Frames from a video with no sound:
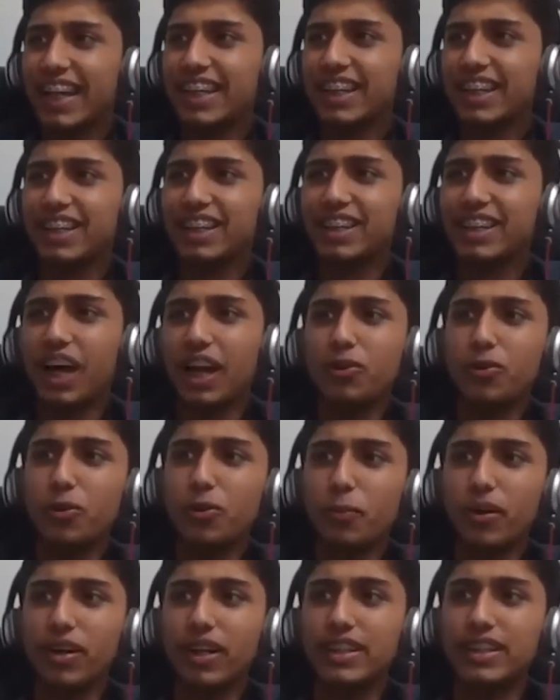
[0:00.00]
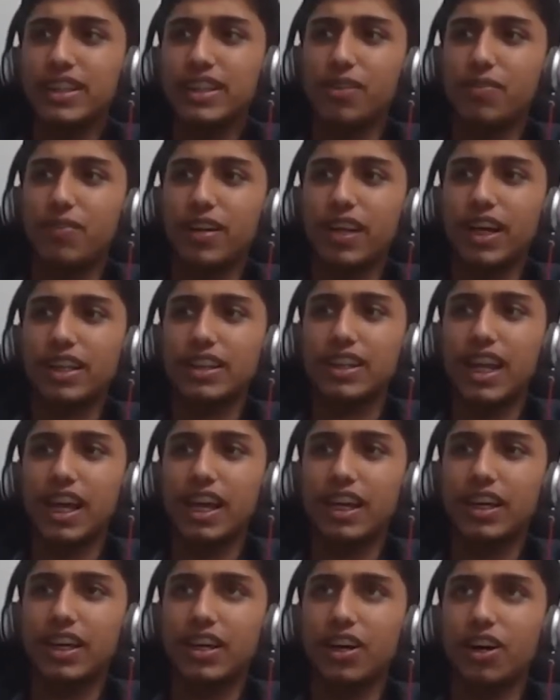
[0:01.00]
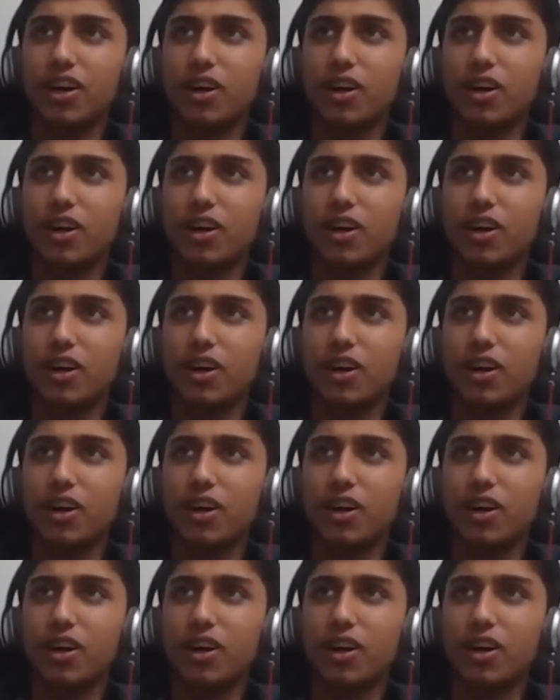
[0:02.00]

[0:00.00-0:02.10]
I think that robot itself, it has like